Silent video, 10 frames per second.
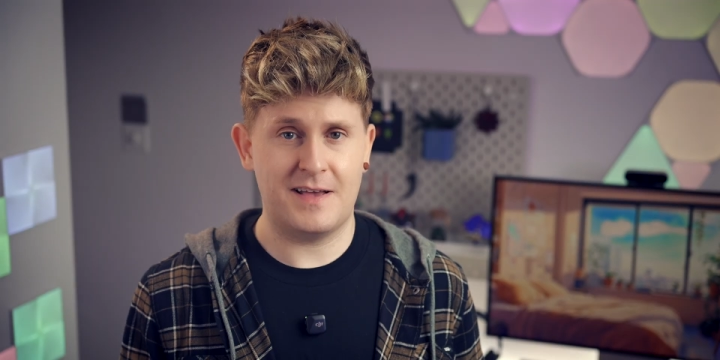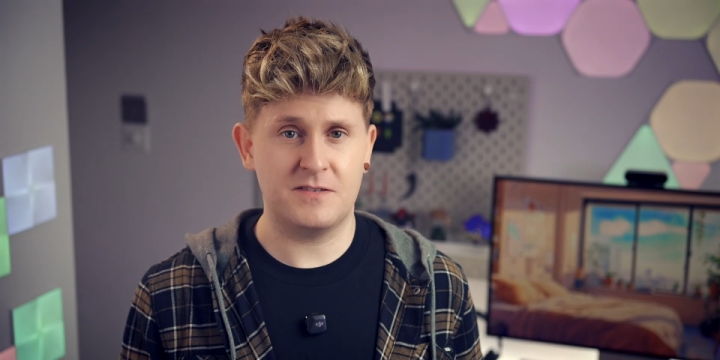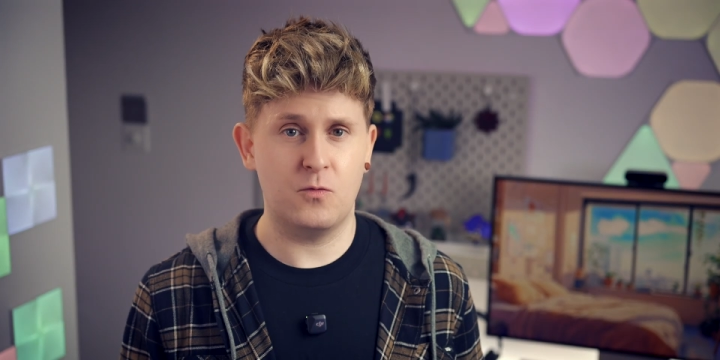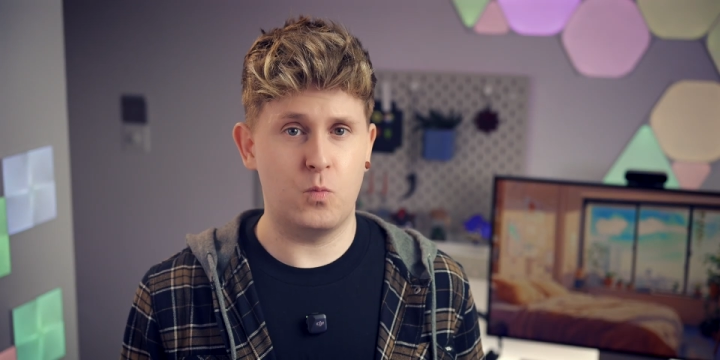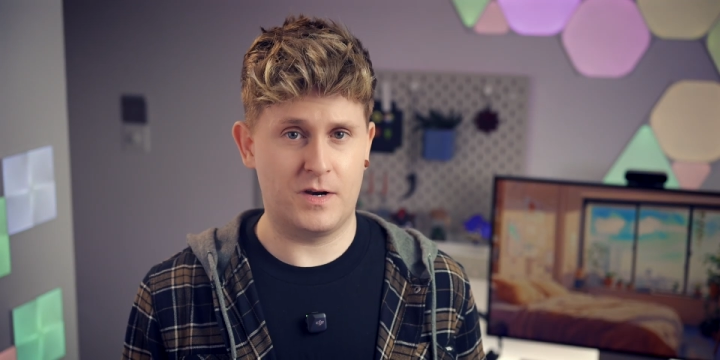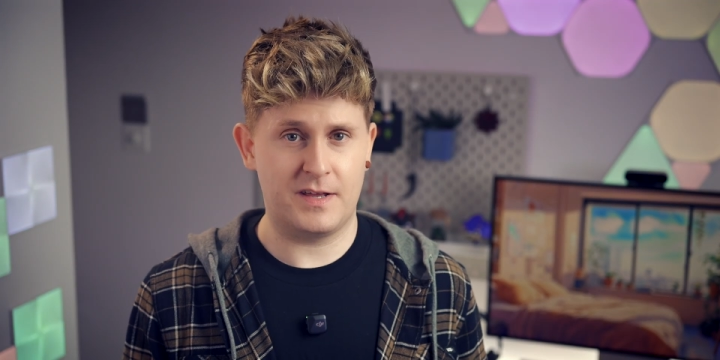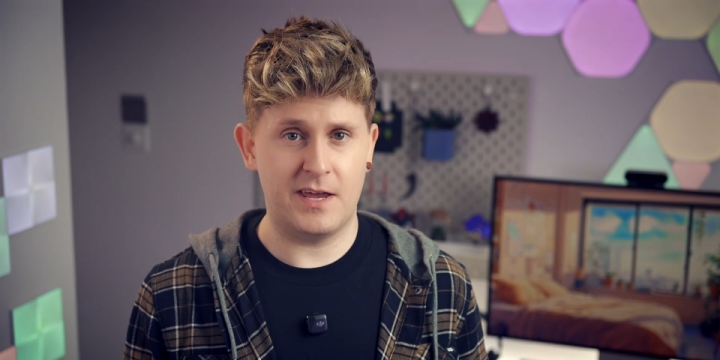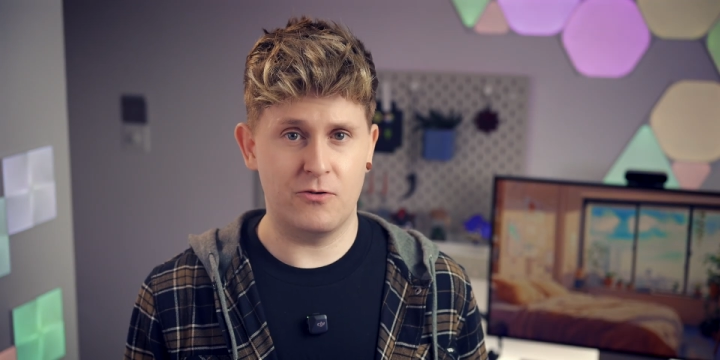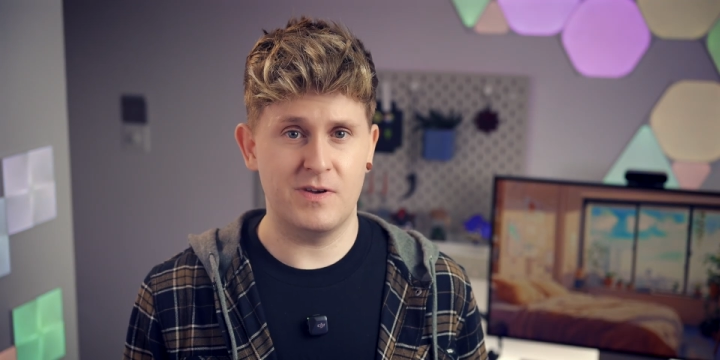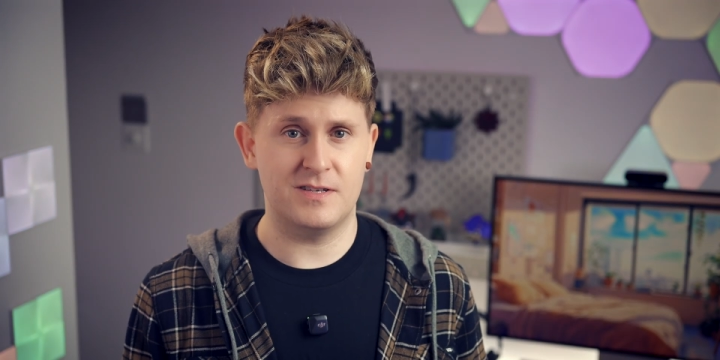that's for one
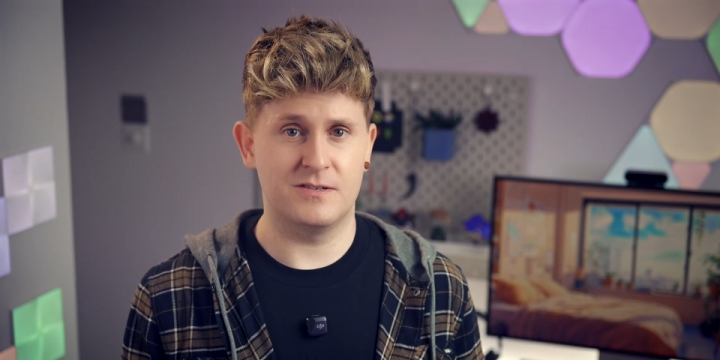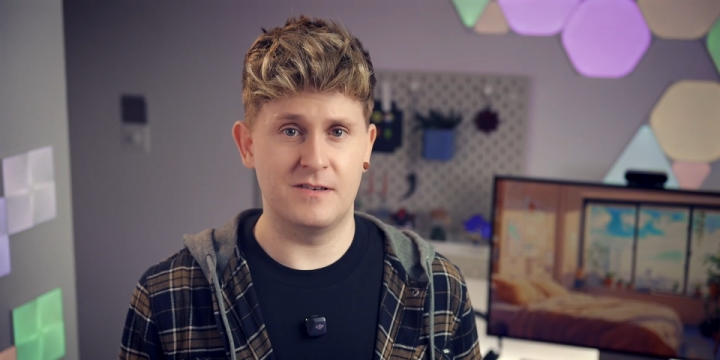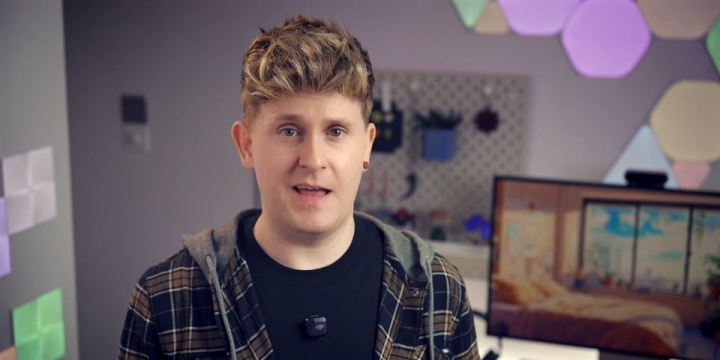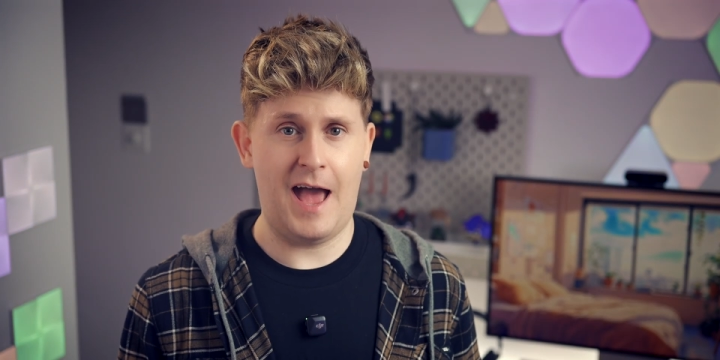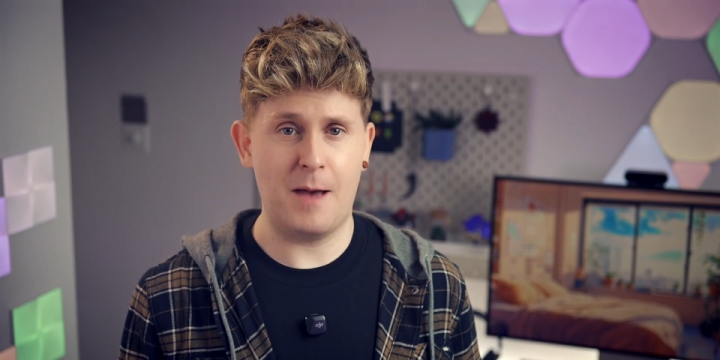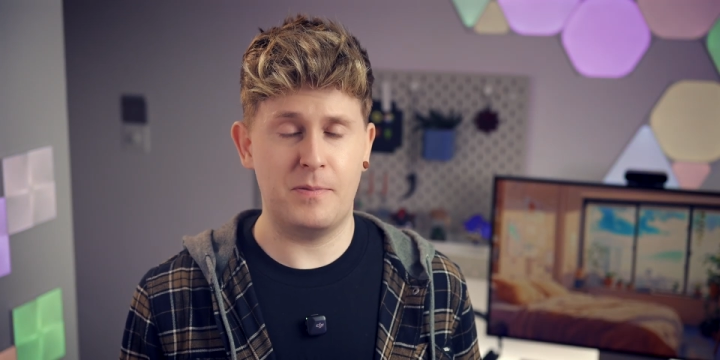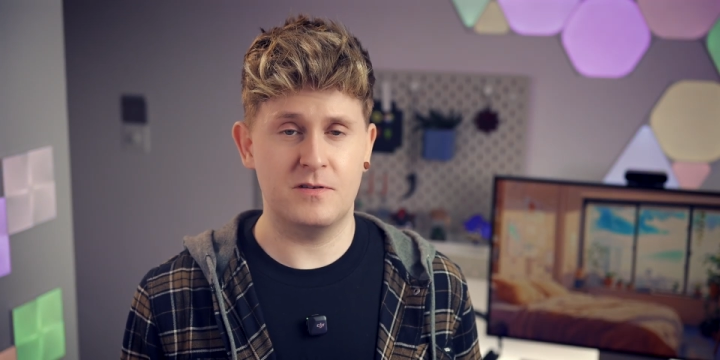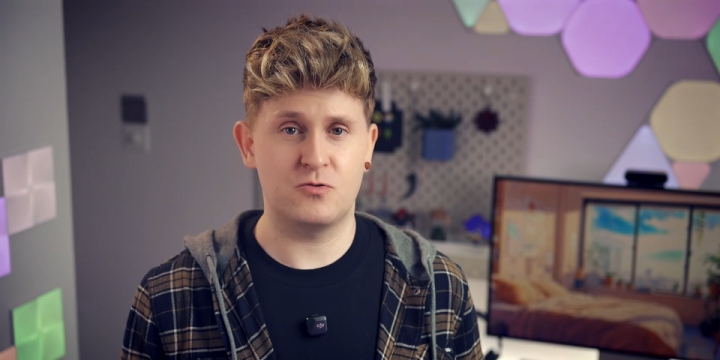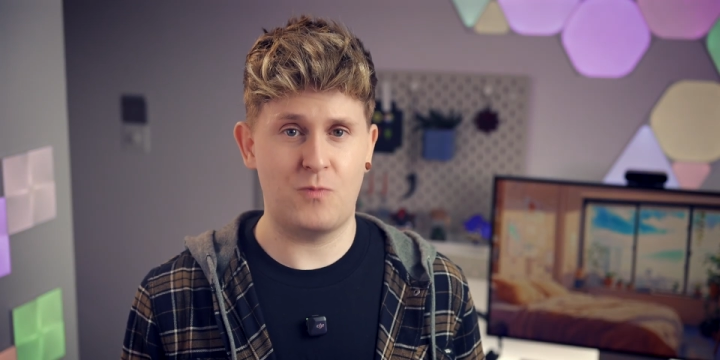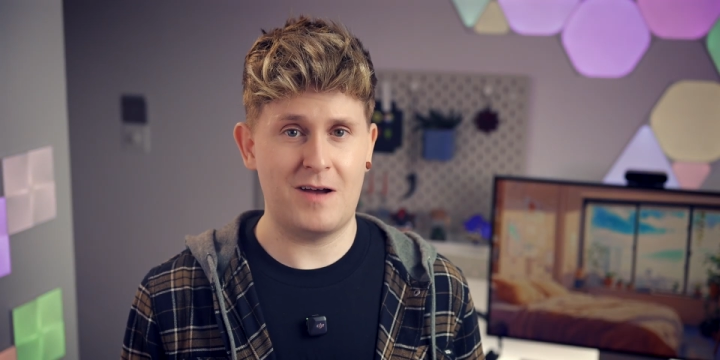key reason. Apple
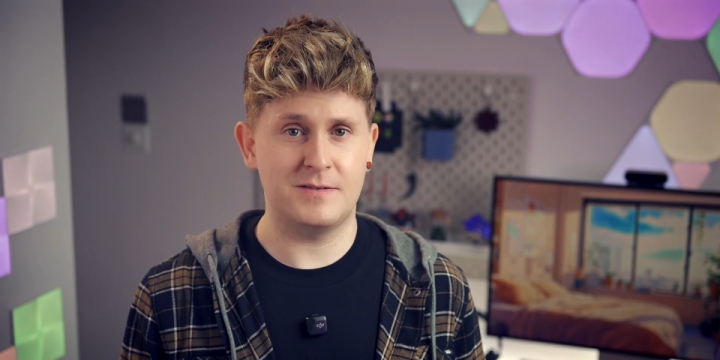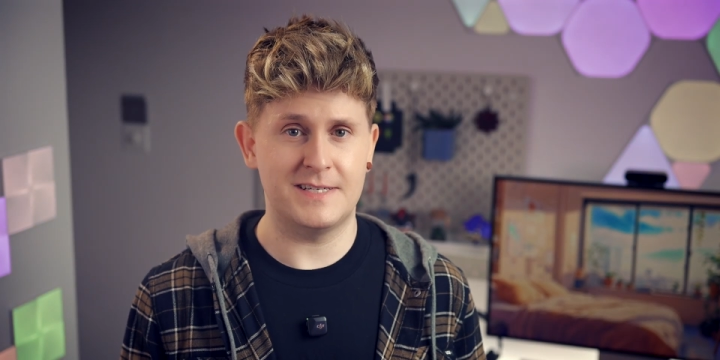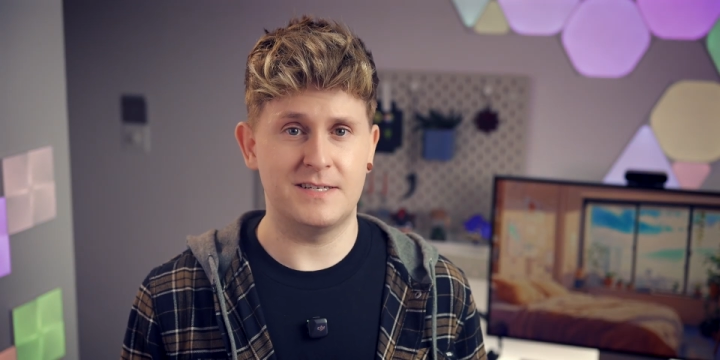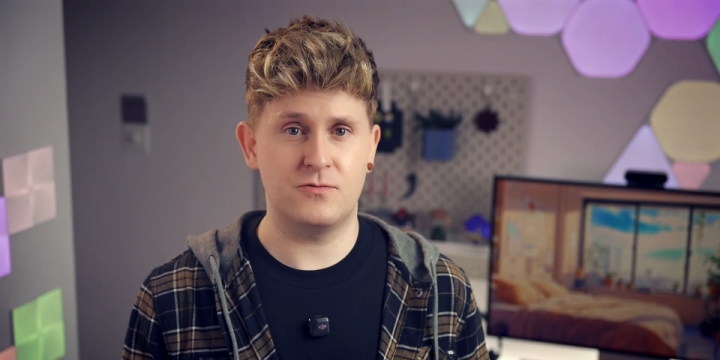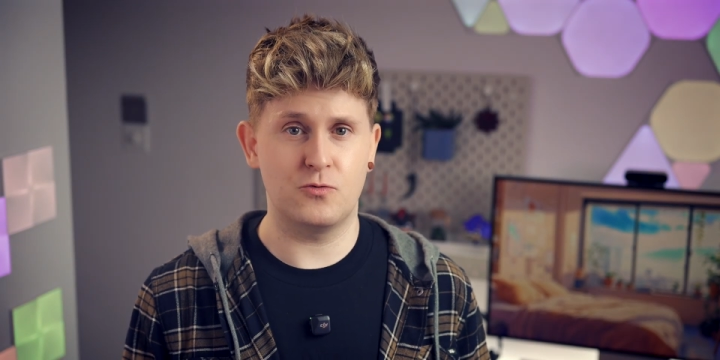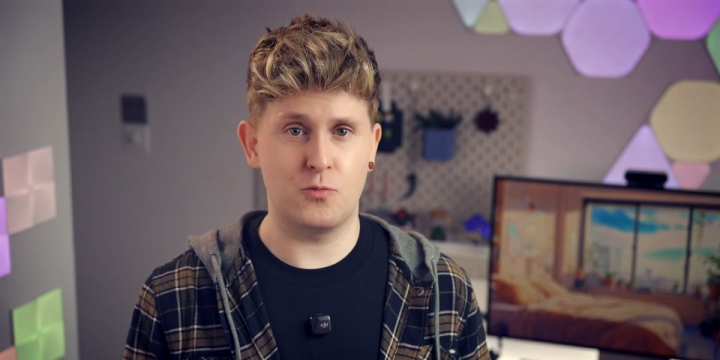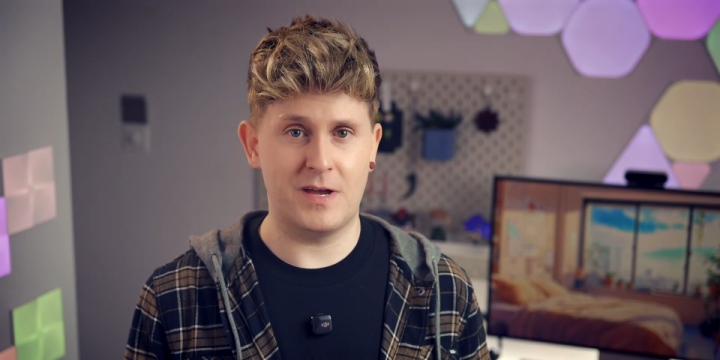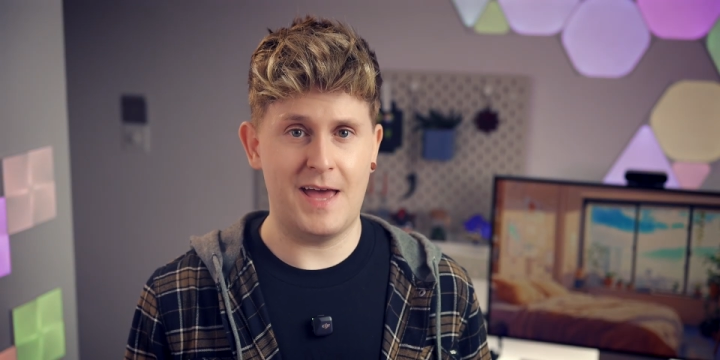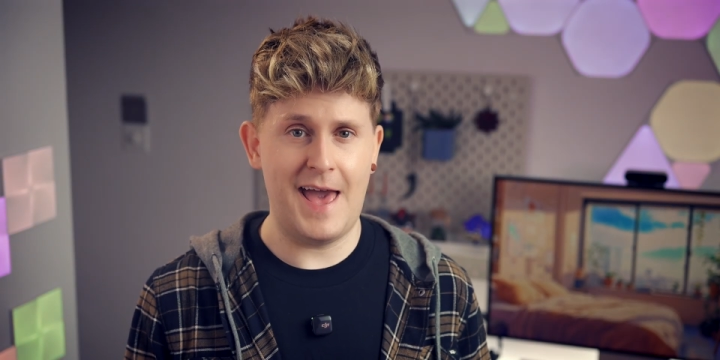has rounded the rear